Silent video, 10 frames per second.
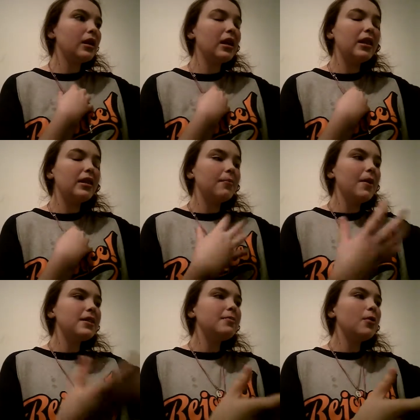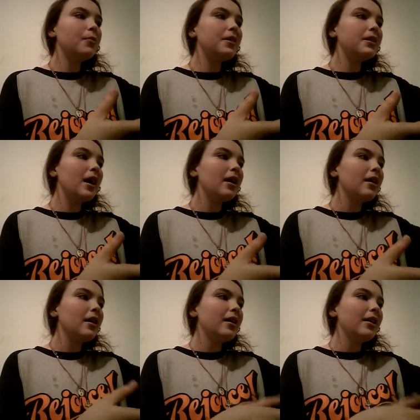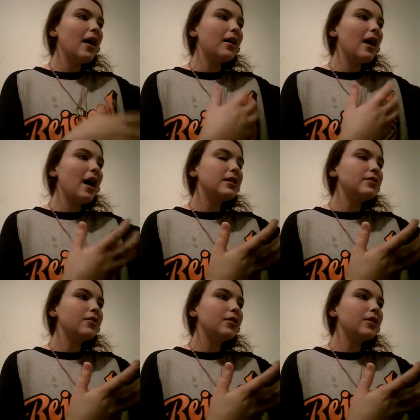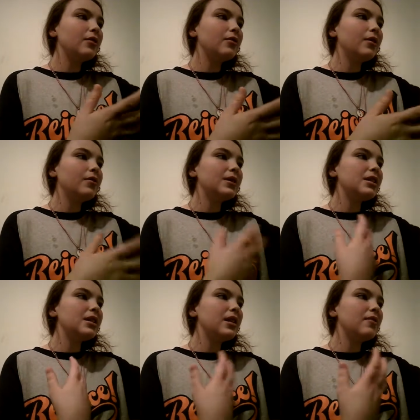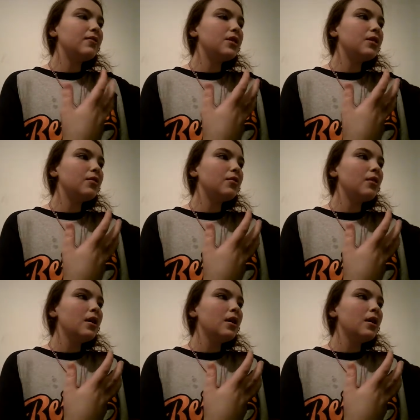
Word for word: in the present moment that God has for you, he wants to give to you.